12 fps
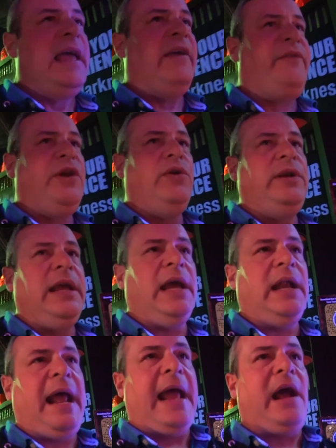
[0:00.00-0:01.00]
If you
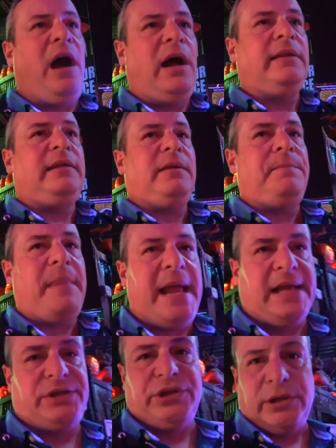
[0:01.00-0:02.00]
did a haunted
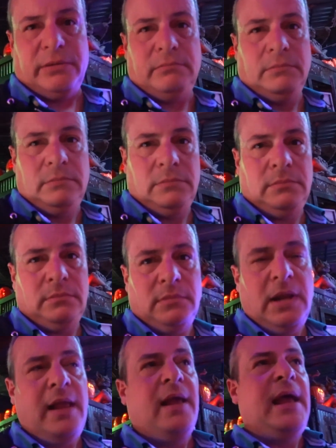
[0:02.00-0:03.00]
mansion,
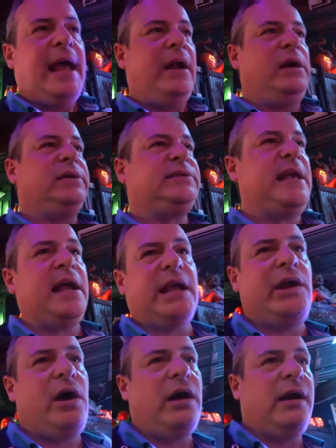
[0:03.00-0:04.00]
and our
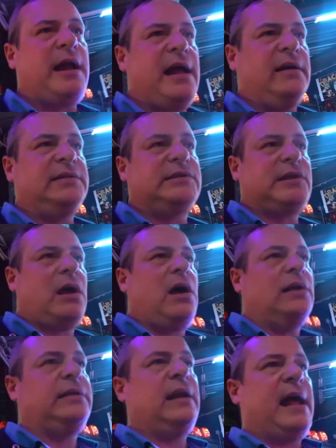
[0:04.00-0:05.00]
second haunted house is a
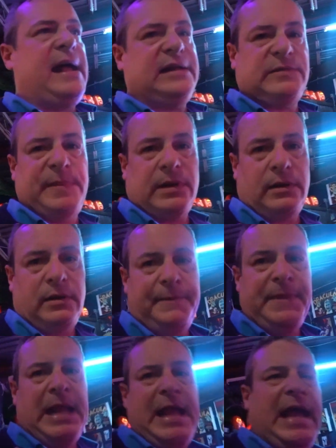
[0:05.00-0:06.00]
haunted hospital.
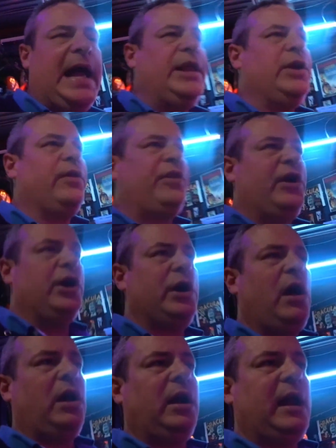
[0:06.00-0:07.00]
And your
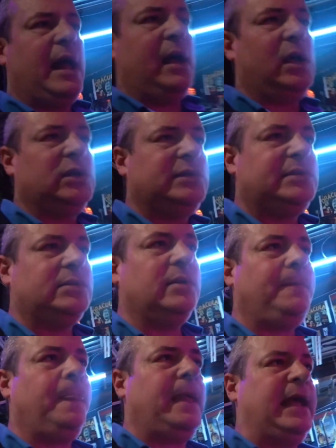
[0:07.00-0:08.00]
third haunted house
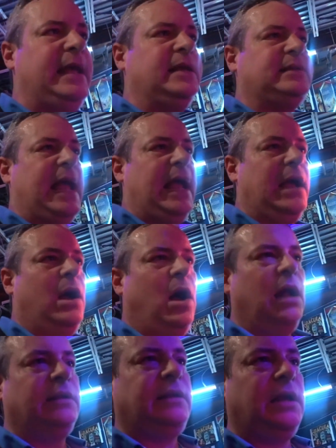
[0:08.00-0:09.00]
is a
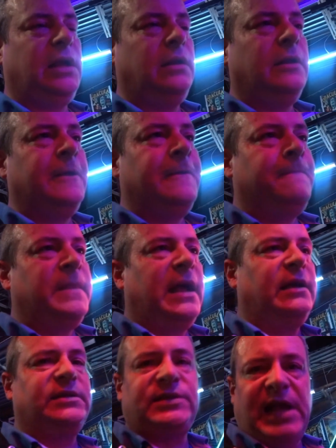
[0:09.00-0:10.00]
haunted
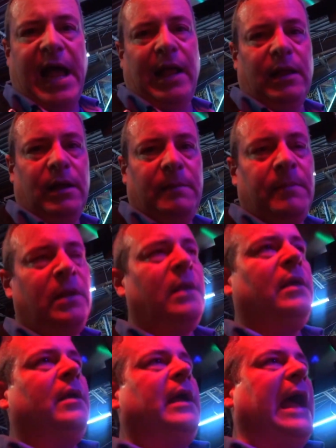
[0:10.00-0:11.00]
asylum.
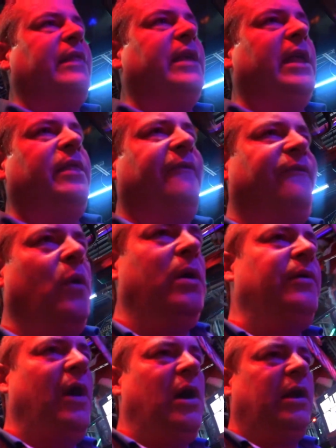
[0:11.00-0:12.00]
And then the
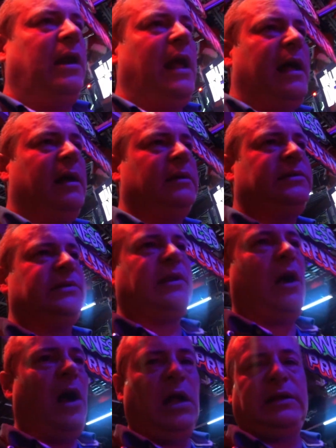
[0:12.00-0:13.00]
fourth haunted house is
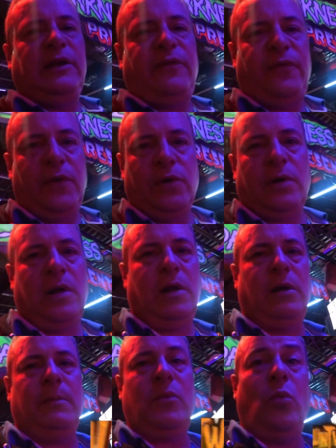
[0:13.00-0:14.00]
a haunted funeral
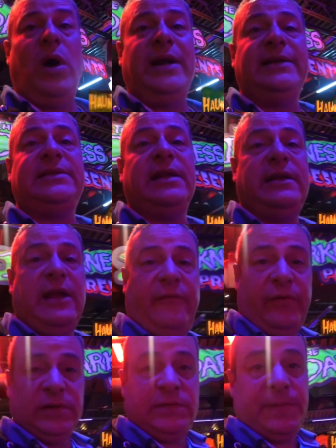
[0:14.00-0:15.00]
home. What is the
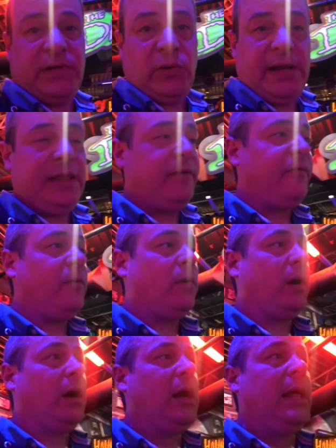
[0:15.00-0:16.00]
difference between the
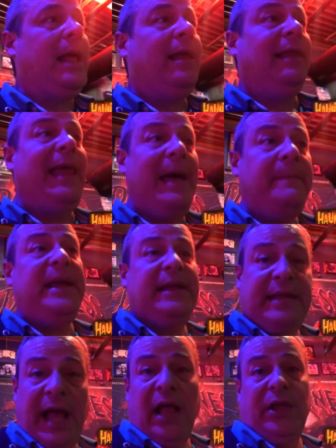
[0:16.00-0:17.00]
four? Let
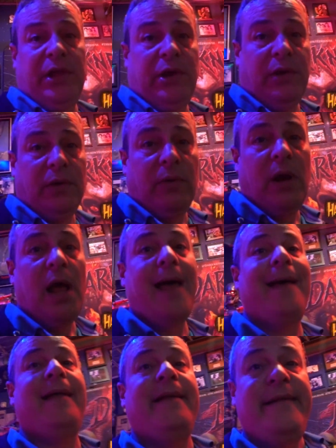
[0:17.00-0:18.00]
me tell you,
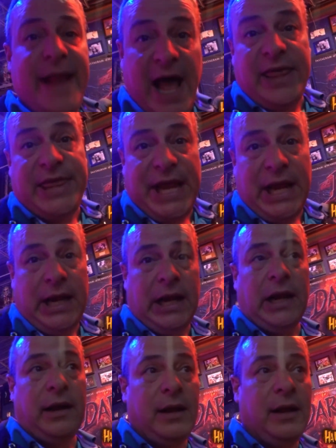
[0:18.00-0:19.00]
nothing.